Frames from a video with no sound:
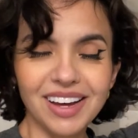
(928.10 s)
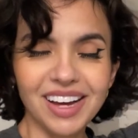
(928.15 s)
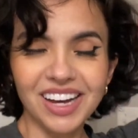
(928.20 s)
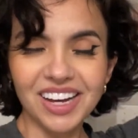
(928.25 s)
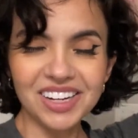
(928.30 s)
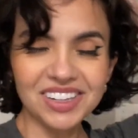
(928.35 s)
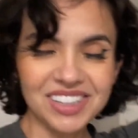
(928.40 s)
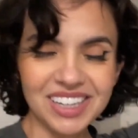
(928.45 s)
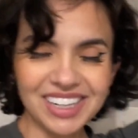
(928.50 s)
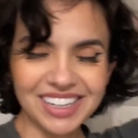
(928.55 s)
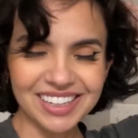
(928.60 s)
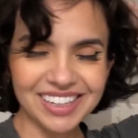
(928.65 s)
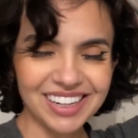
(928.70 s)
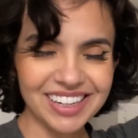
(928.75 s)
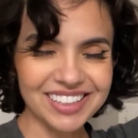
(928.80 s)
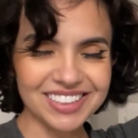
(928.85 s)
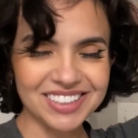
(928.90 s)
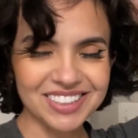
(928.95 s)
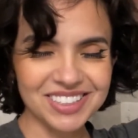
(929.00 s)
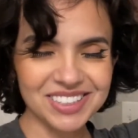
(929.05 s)
All right,
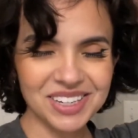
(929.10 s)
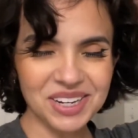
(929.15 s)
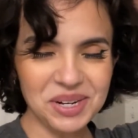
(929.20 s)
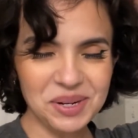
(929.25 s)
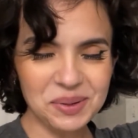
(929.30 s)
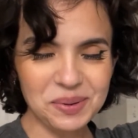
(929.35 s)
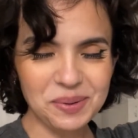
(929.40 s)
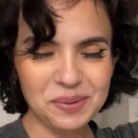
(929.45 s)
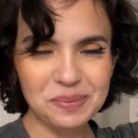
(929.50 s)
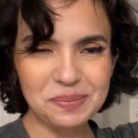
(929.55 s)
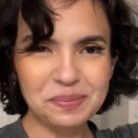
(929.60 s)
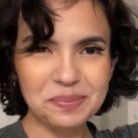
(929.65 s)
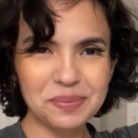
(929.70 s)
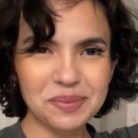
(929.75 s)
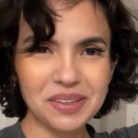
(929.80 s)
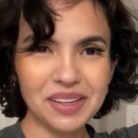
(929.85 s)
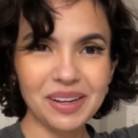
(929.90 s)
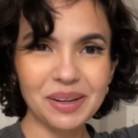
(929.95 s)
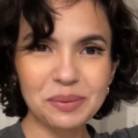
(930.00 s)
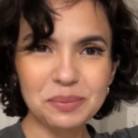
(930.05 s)
guys, so
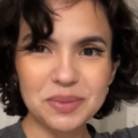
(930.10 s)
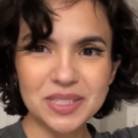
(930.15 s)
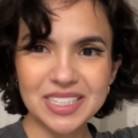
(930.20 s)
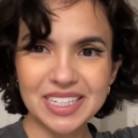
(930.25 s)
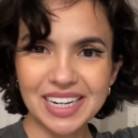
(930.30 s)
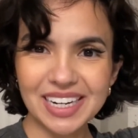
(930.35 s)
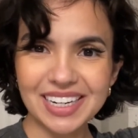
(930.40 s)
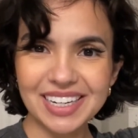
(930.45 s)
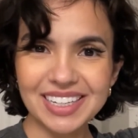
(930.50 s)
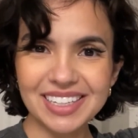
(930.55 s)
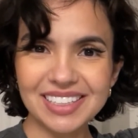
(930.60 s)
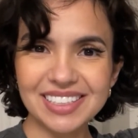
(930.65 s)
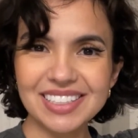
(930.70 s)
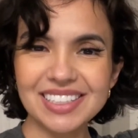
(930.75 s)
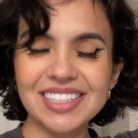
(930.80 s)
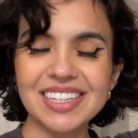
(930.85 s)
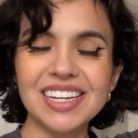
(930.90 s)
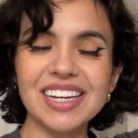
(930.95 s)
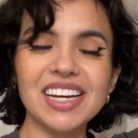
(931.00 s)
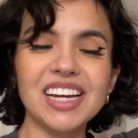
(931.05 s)
update.
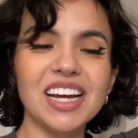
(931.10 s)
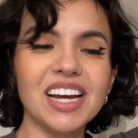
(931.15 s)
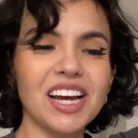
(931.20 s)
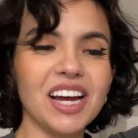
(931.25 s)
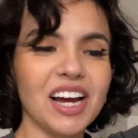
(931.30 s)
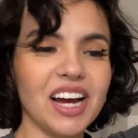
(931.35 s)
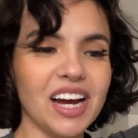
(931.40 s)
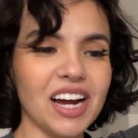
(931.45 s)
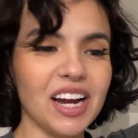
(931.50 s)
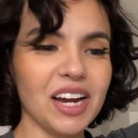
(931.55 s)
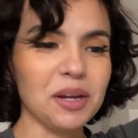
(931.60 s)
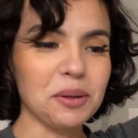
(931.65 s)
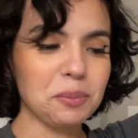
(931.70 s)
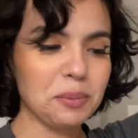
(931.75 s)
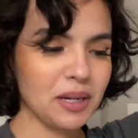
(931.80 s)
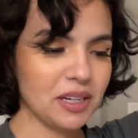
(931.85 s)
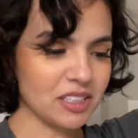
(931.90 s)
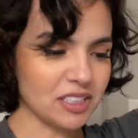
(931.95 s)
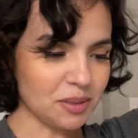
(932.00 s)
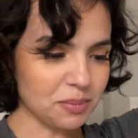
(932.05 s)
I
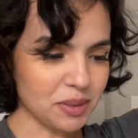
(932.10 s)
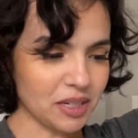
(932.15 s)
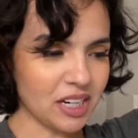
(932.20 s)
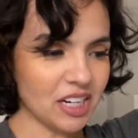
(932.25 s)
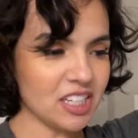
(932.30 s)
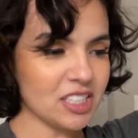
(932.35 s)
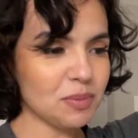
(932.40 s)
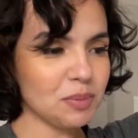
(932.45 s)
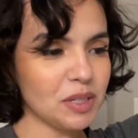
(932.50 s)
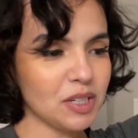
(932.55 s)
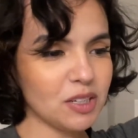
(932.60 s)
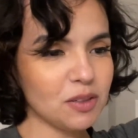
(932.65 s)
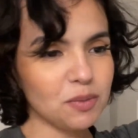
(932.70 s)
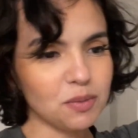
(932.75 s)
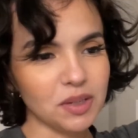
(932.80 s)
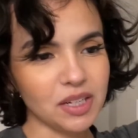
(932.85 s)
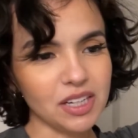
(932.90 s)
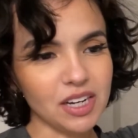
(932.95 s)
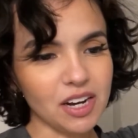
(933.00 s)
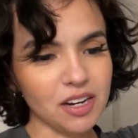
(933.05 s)
picked up my husband.
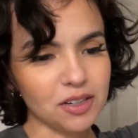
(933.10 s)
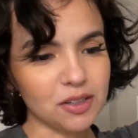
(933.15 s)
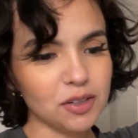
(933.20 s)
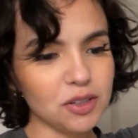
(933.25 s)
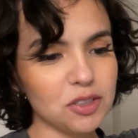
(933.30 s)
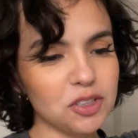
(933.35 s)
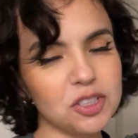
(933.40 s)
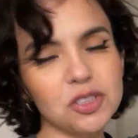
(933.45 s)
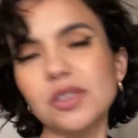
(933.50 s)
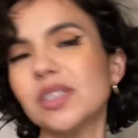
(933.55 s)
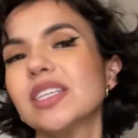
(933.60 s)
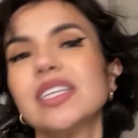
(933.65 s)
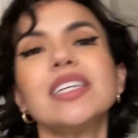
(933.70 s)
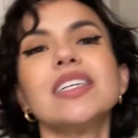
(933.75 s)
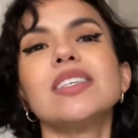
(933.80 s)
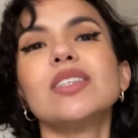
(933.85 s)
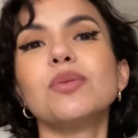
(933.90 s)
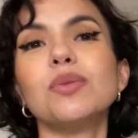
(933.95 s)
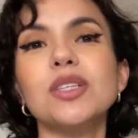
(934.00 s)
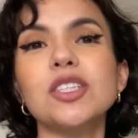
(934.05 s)
We got
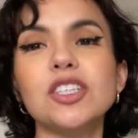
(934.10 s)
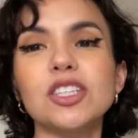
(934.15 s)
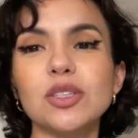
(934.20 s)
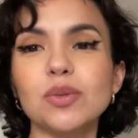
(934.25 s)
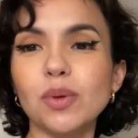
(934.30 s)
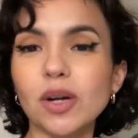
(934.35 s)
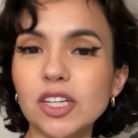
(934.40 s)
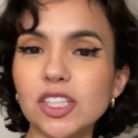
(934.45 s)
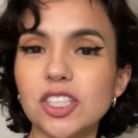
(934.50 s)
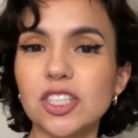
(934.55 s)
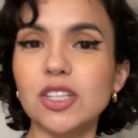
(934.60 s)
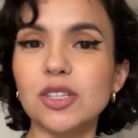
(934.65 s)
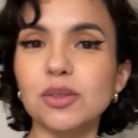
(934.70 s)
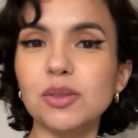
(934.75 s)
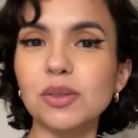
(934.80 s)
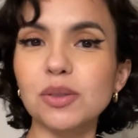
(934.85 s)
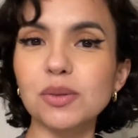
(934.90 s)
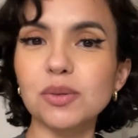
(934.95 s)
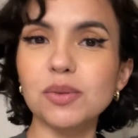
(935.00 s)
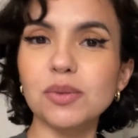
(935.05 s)
groceries. We just watched the
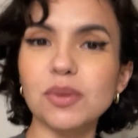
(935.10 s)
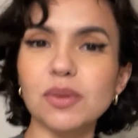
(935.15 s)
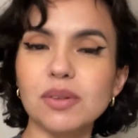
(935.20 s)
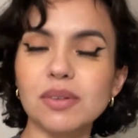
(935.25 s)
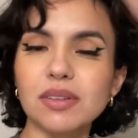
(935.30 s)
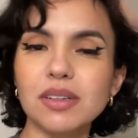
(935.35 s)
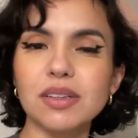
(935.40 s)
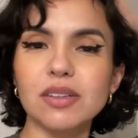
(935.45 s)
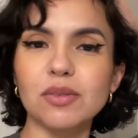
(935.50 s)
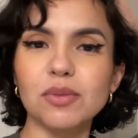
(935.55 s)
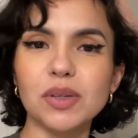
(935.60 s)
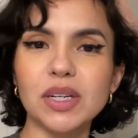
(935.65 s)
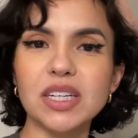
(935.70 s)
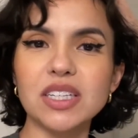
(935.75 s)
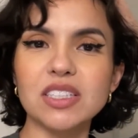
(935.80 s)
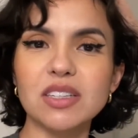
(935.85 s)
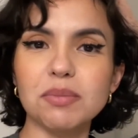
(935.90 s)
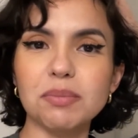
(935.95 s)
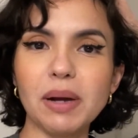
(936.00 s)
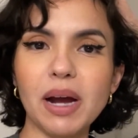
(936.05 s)
new
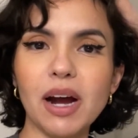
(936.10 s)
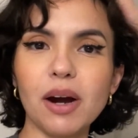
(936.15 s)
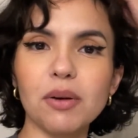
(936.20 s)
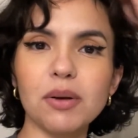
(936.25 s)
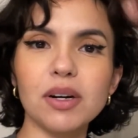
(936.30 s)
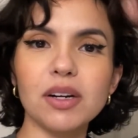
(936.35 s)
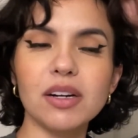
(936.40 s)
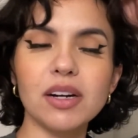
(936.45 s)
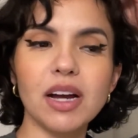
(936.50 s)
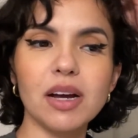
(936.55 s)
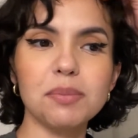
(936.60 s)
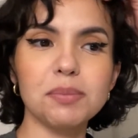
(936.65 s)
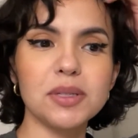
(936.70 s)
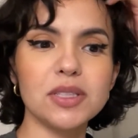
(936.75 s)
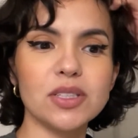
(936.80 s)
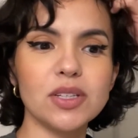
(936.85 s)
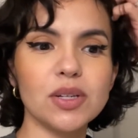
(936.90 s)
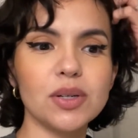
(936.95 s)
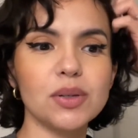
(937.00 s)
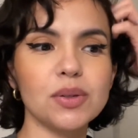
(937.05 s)
Rings of Power
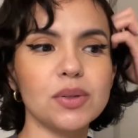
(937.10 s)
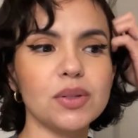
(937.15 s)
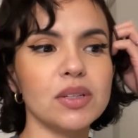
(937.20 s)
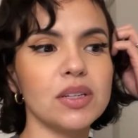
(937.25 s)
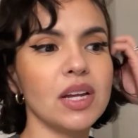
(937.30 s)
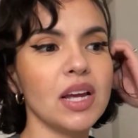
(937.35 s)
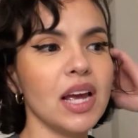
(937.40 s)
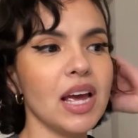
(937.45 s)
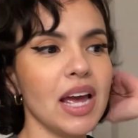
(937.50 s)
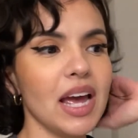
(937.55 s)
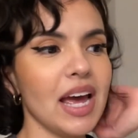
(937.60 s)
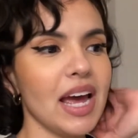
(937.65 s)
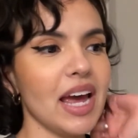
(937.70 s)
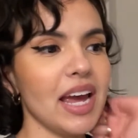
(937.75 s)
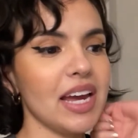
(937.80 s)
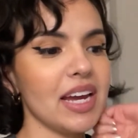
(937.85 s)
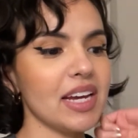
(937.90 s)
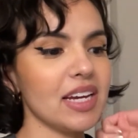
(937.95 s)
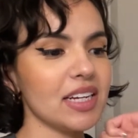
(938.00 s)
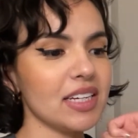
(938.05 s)
episode,
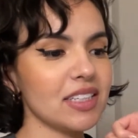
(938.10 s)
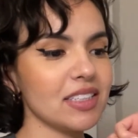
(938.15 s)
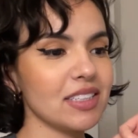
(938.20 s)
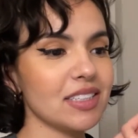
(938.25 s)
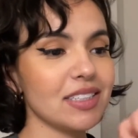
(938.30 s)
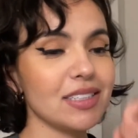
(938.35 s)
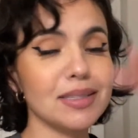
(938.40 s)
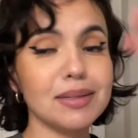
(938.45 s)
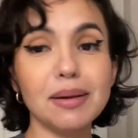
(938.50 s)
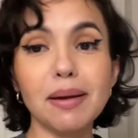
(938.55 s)
and